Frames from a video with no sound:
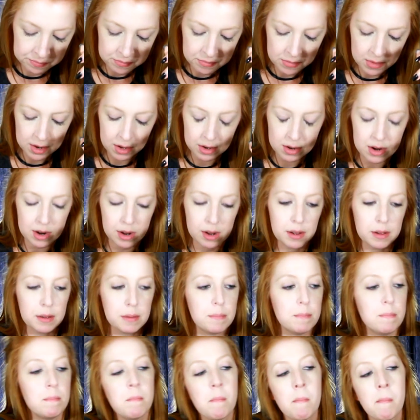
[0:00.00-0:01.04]
And I had
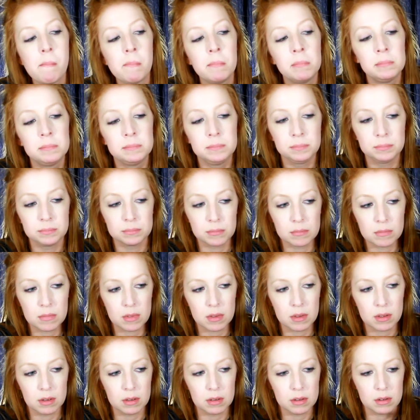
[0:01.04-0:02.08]

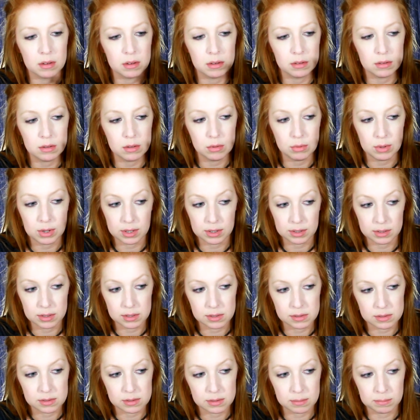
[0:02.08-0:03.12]
2
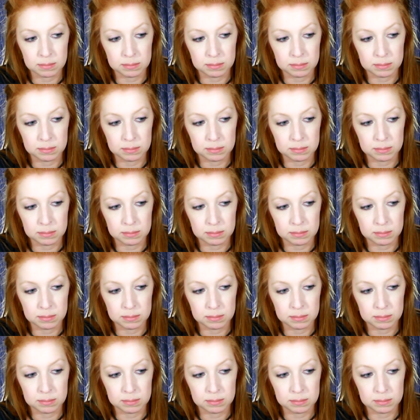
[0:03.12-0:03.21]
eggs,